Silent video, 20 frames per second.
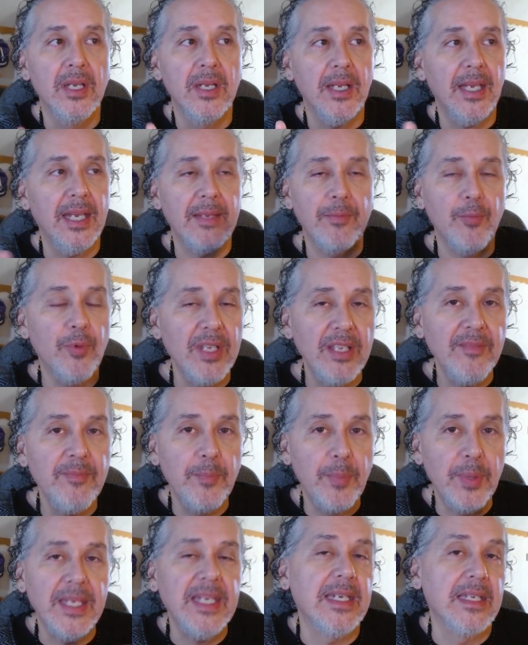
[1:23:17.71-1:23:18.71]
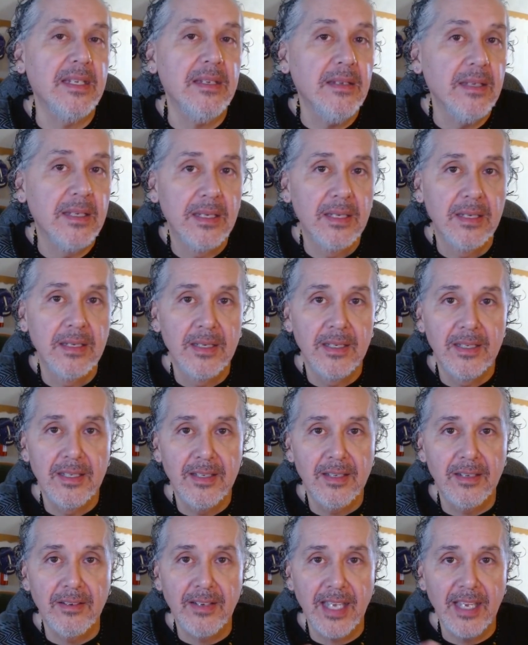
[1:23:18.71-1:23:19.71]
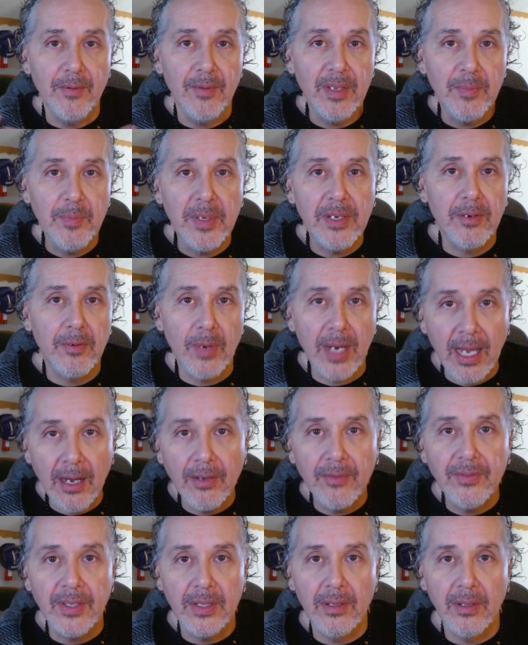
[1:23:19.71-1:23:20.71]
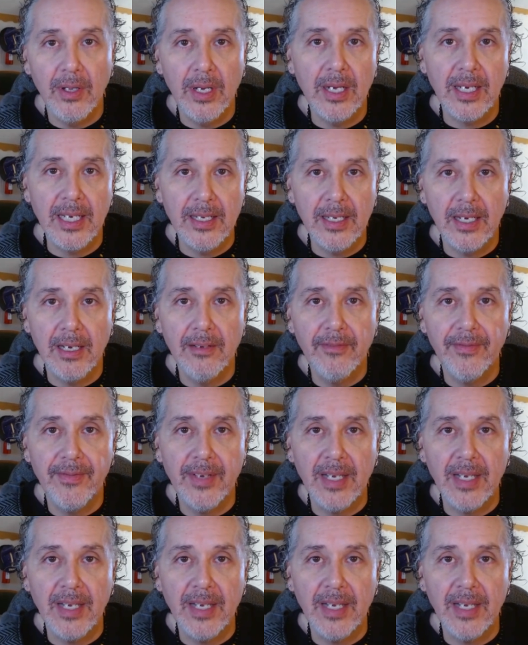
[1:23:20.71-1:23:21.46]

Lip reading: And we've been around long enough.